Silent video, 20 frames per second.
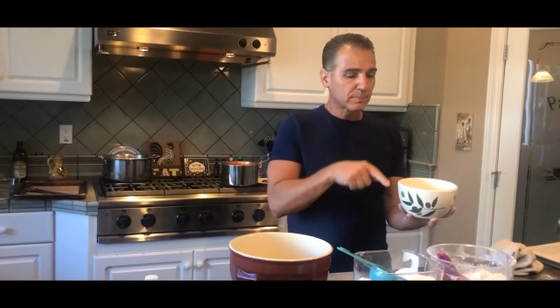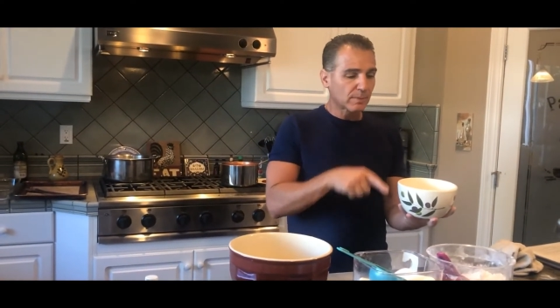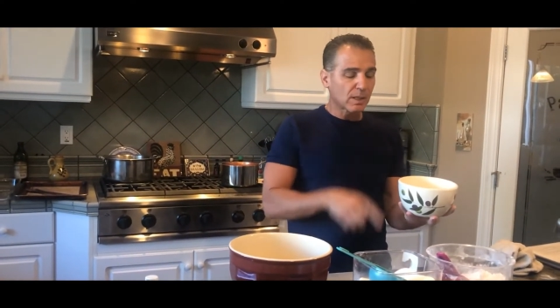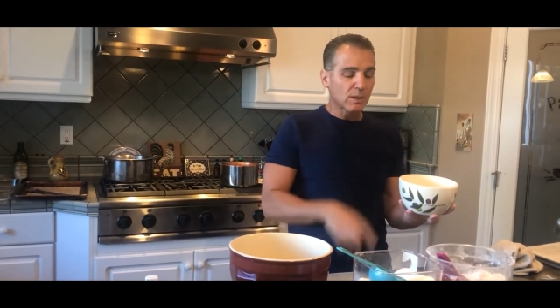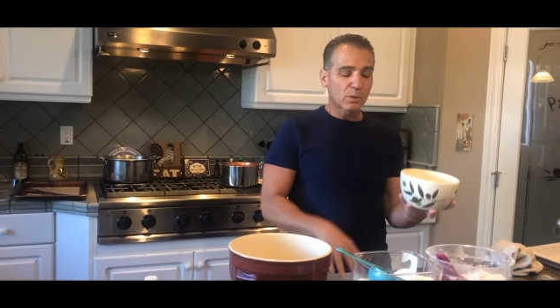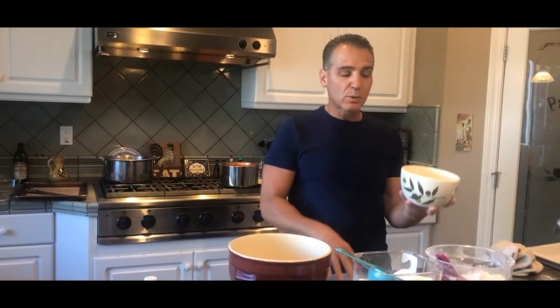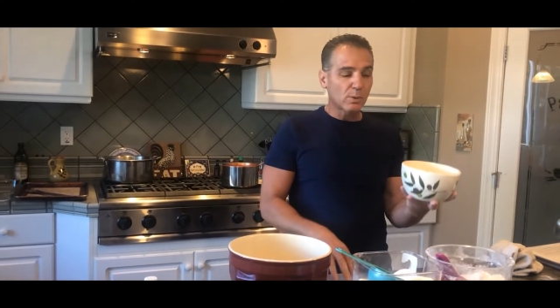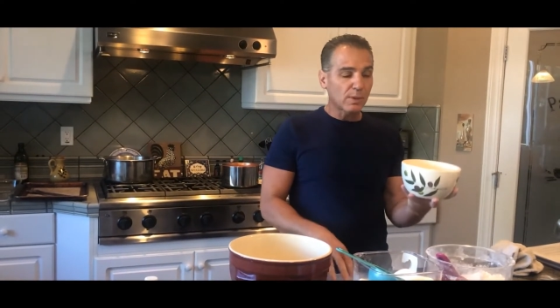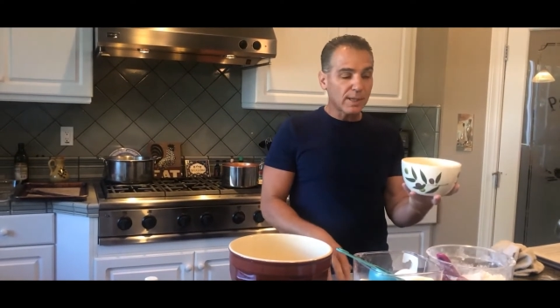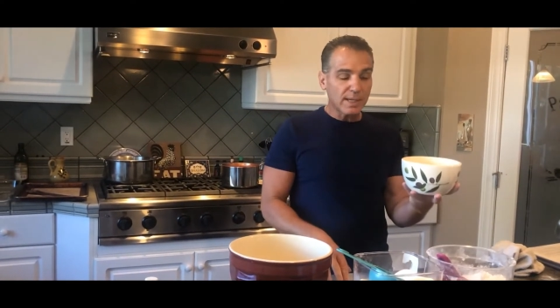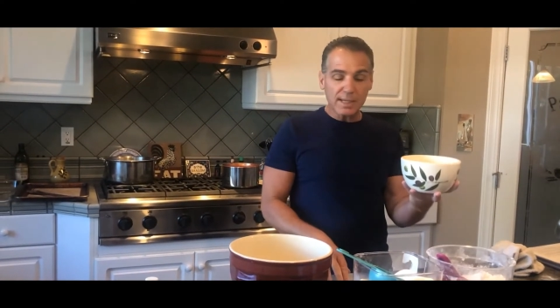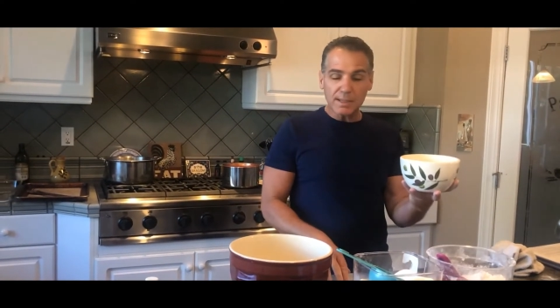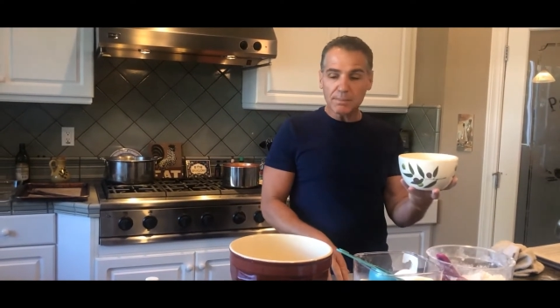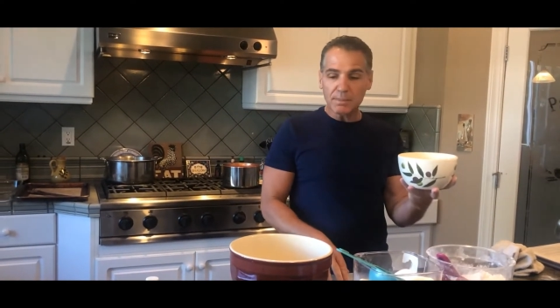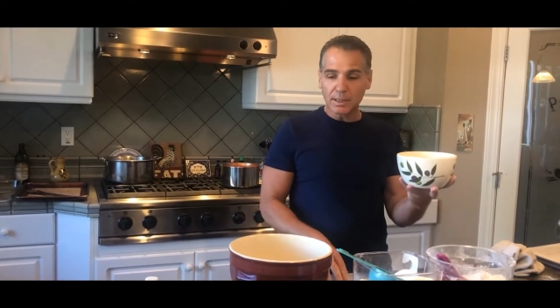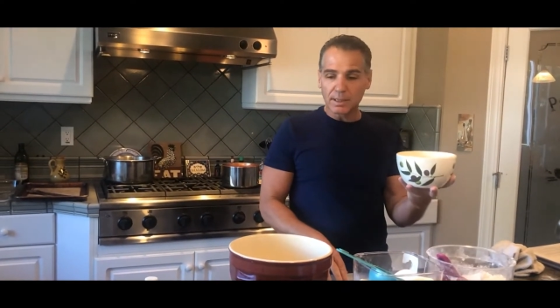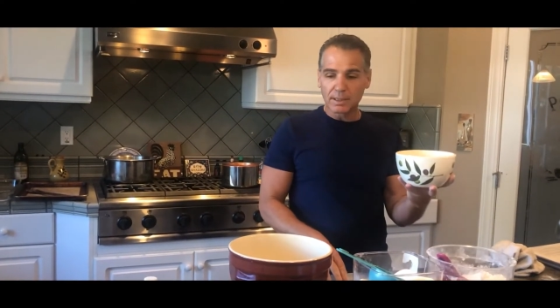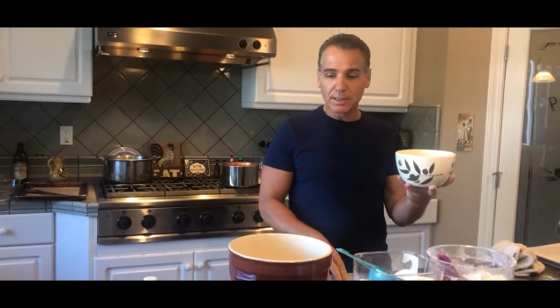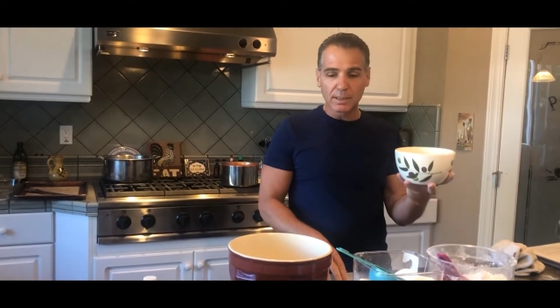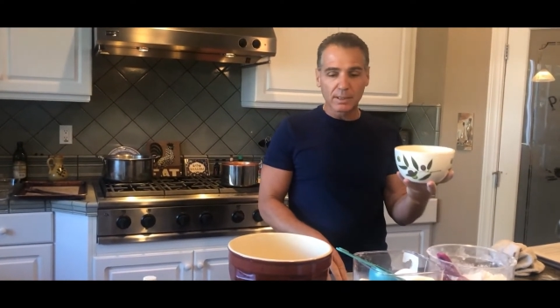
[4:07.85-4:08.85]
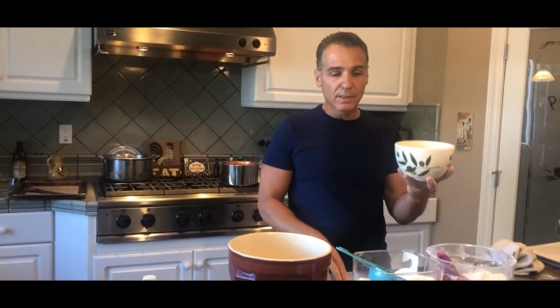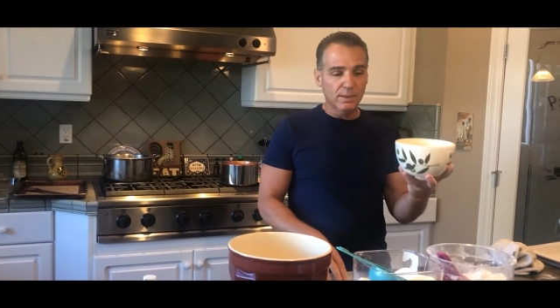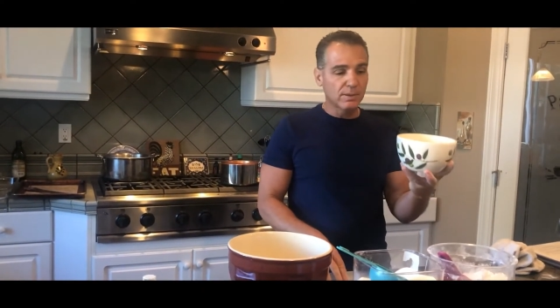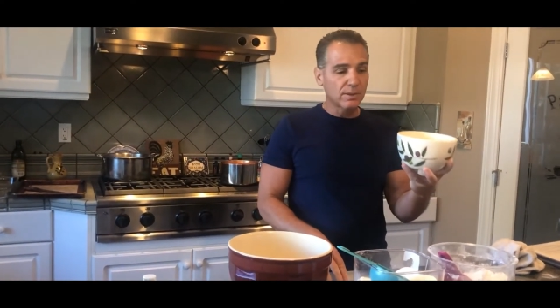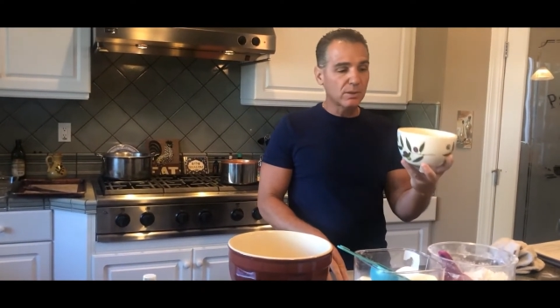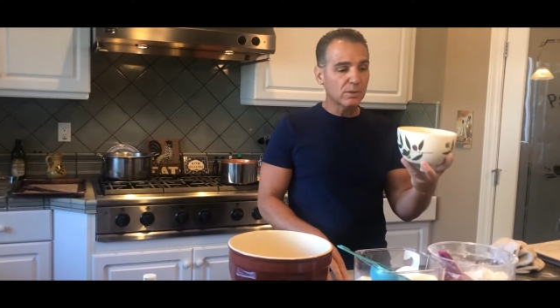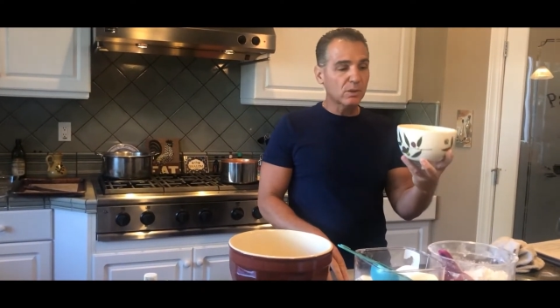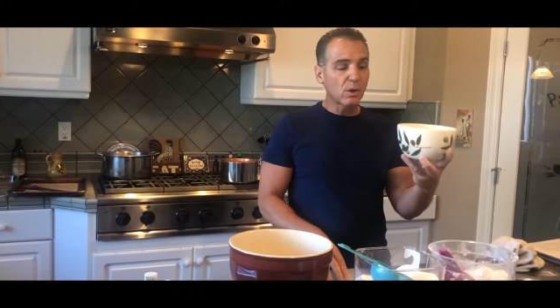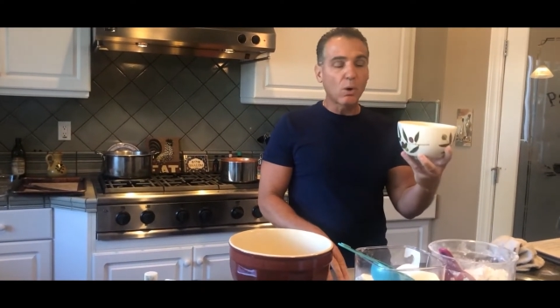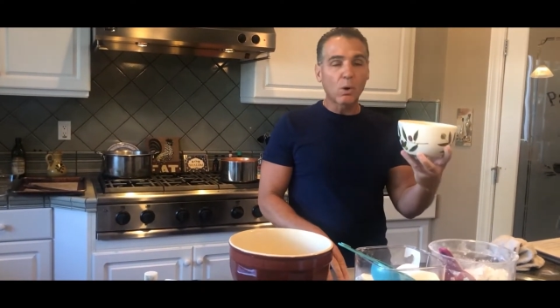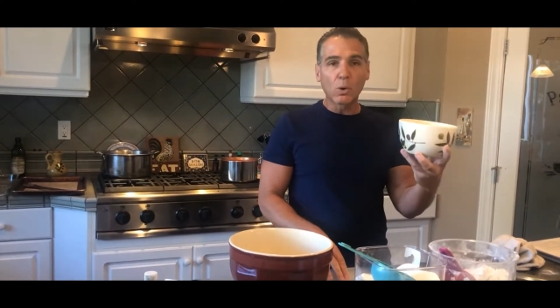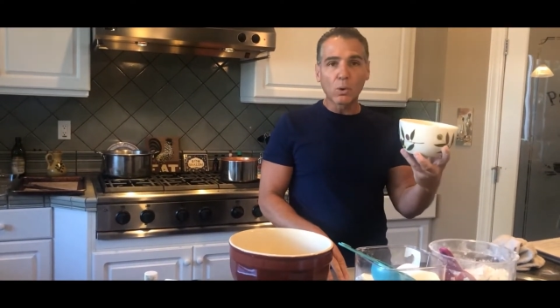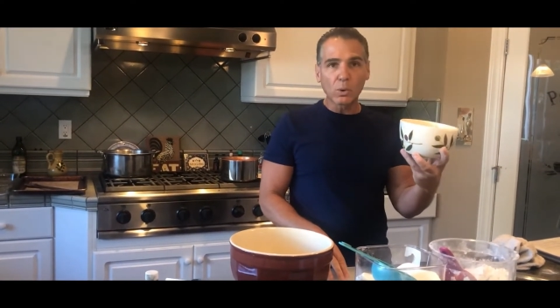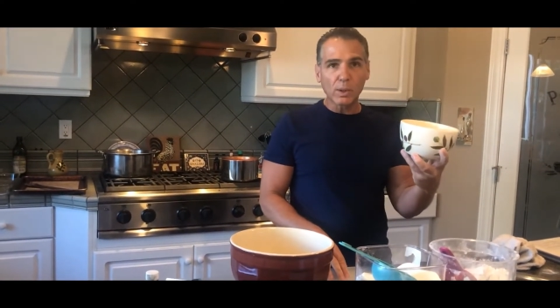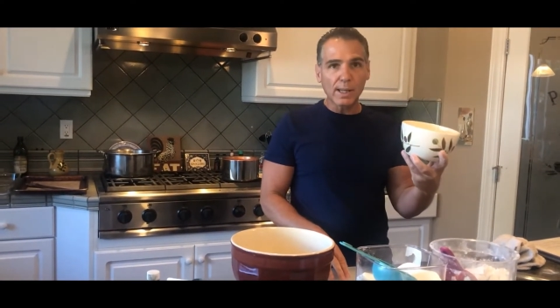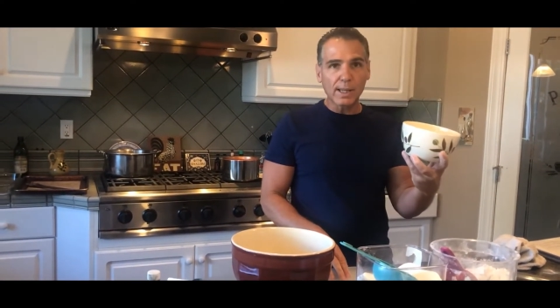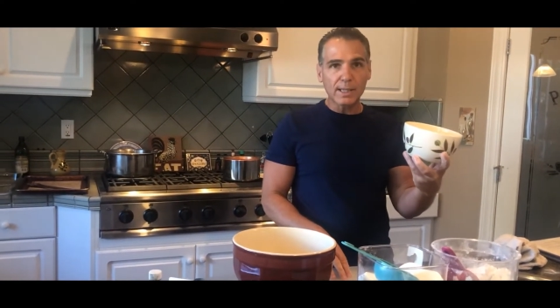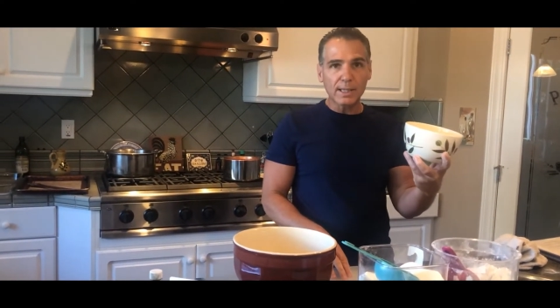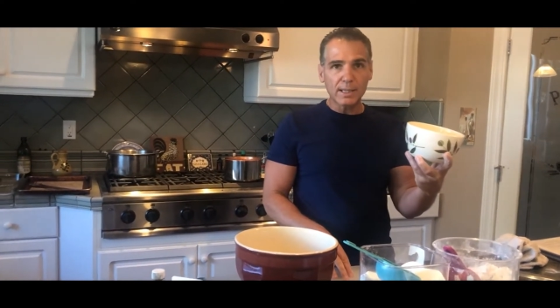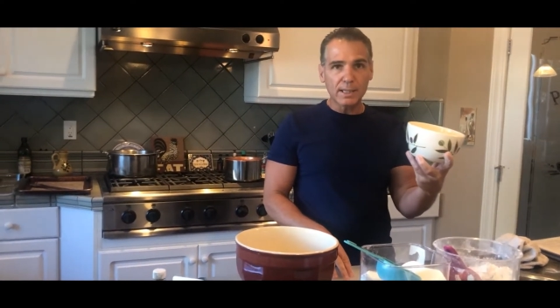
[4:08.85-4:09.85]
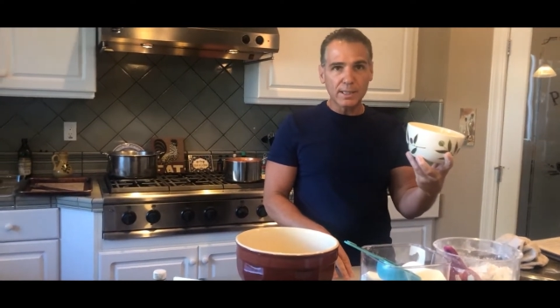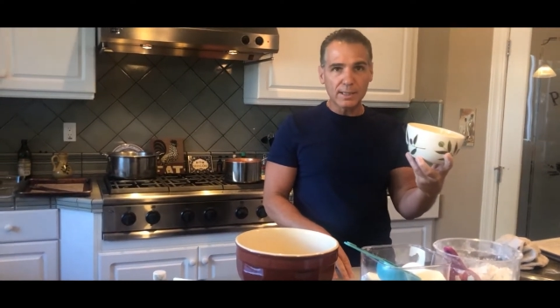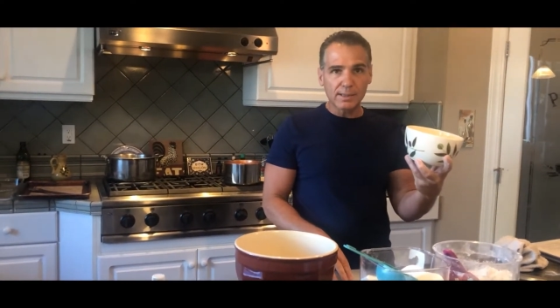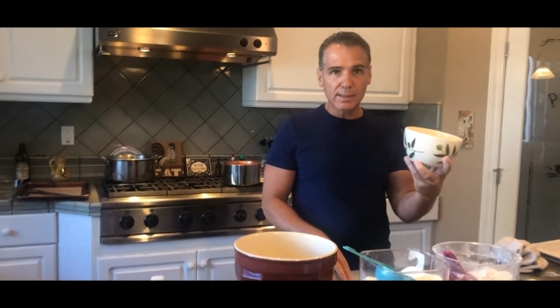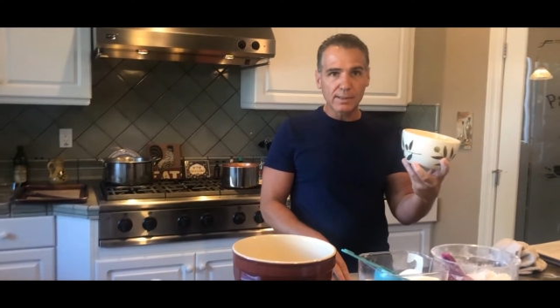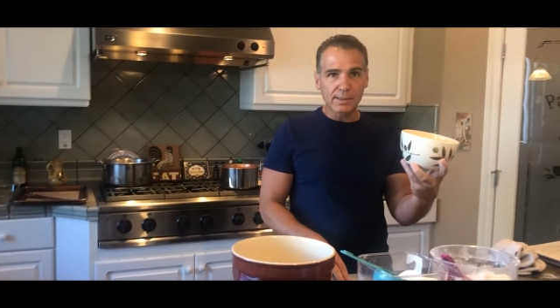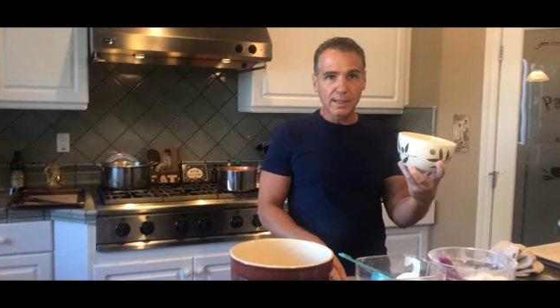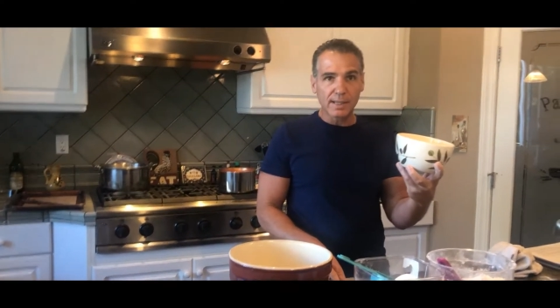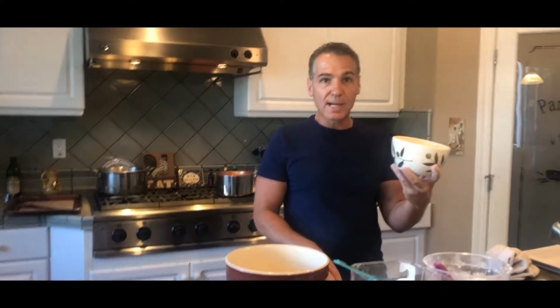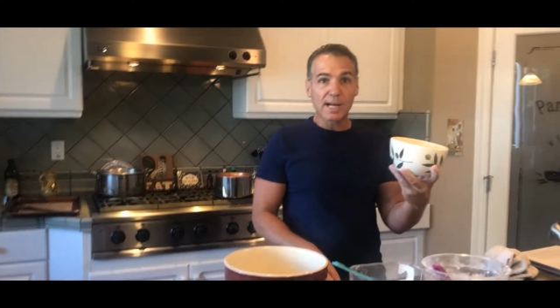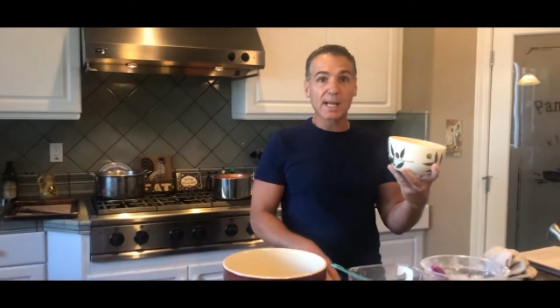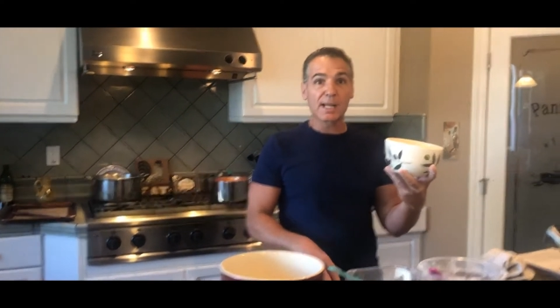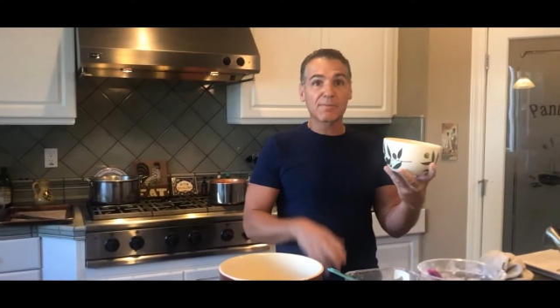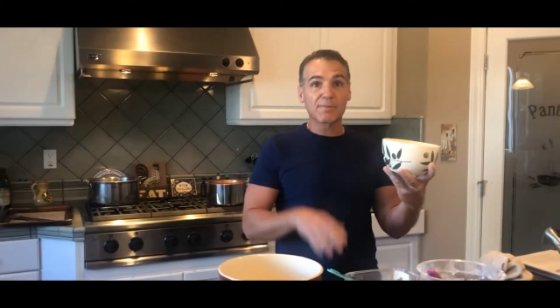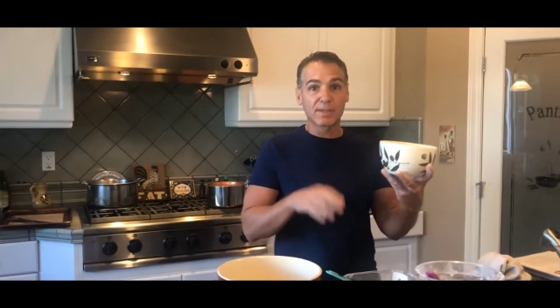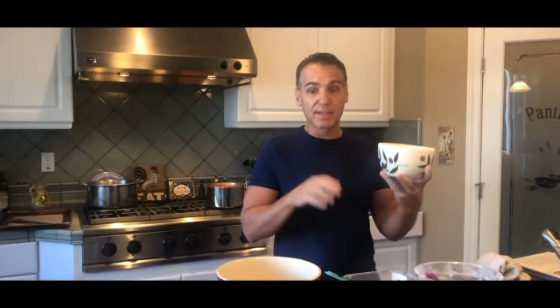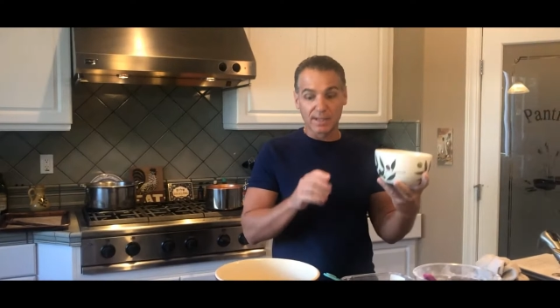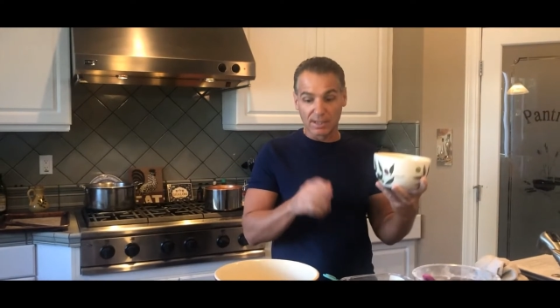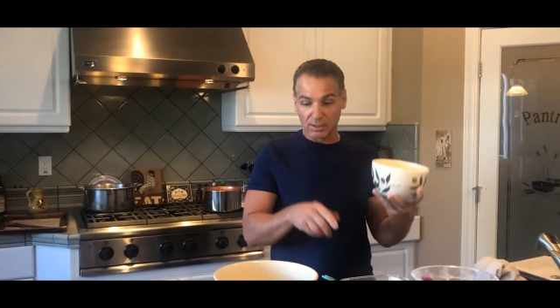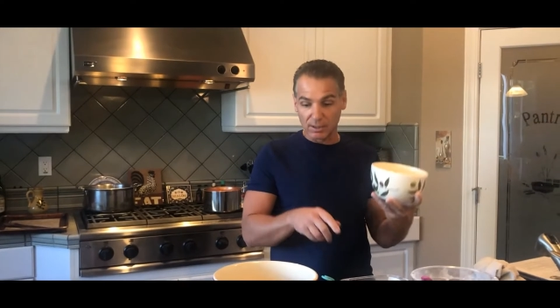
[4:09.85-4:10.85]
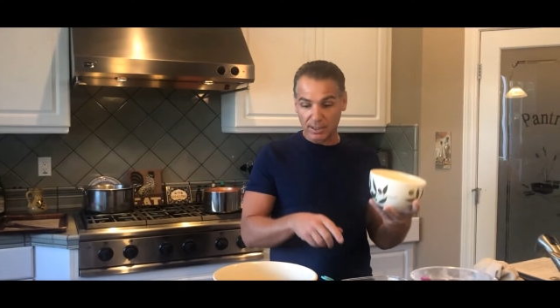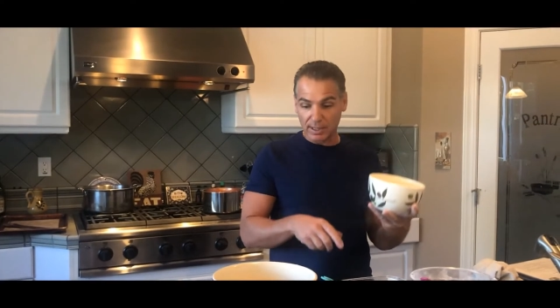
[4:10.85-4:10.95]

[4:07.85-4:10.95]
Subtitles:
cream, there's a whole egg in here, and I have vanilla.